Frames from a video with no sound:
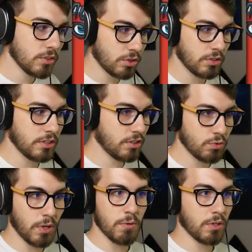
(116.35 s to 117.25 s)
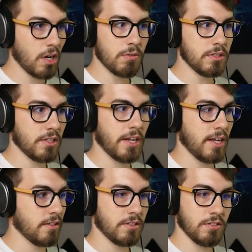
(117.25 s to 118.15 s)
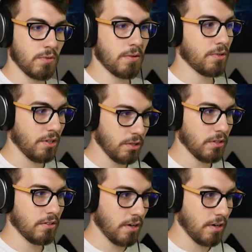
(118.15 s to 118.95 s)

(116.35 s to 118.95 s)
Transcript: So this is where we're going today. This is what we're doing,